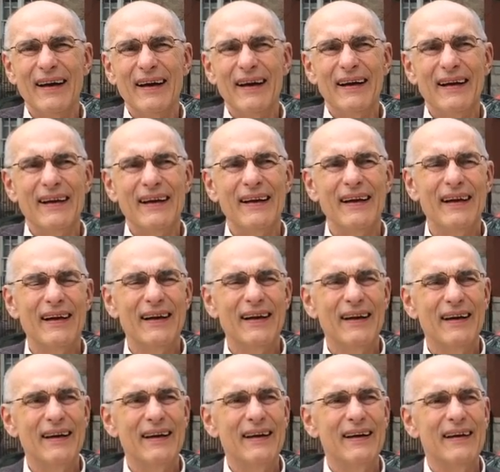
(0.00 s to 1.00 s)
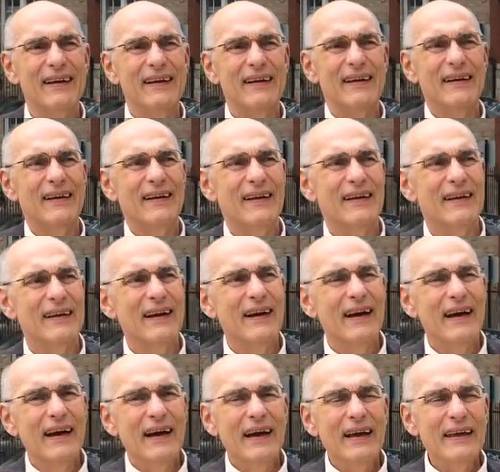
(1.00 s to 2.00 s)
Three, two, one.
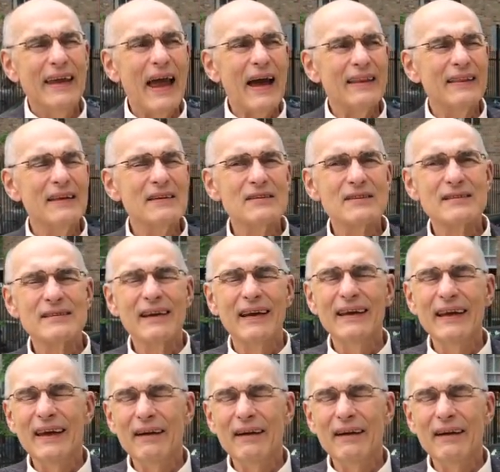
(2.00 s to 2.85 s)
Yeah, this